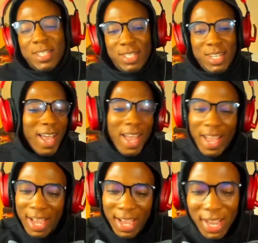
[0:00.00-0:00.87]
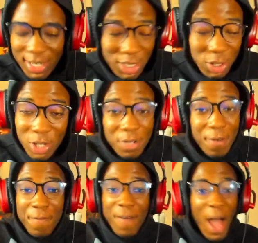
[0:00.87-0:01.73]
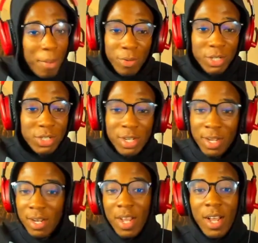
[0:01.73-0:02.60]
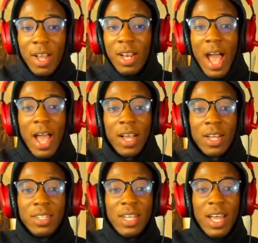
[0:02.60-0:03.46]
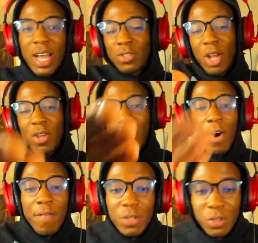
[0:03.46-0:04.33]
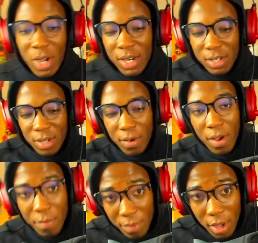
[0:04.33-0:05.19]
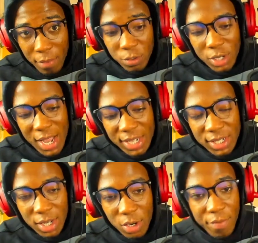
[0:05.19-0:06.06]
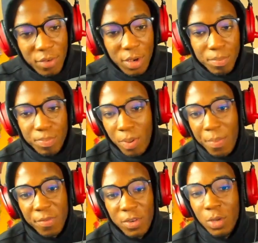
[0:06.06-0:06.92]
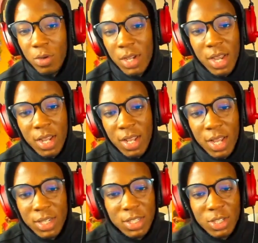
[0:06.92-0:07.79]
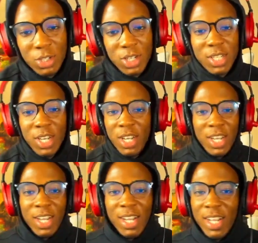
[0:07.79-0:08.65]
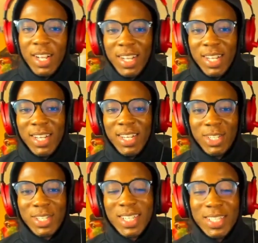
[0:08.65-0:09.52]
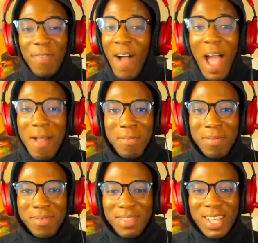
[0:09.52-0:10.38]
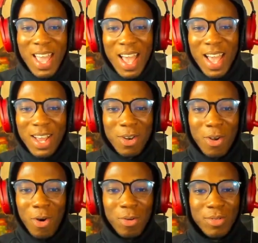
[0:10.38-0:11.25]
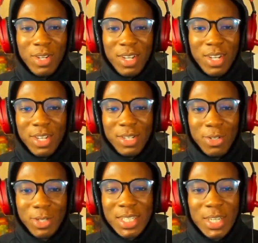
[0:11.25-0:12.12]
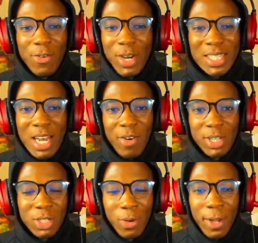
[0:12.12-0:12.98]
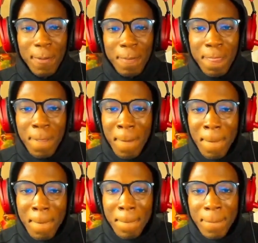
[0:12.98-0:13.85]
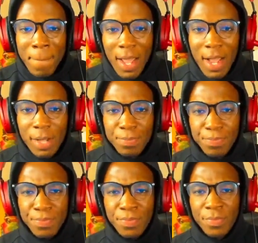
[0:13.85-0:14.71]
Yeah, this is just a vibration. Like yeah, that's why you got a visual um, visualizer, not even a proper video. Yeah, yeah. This is just a just a vibe. Yeah, no no serious lyrics to it. Eh?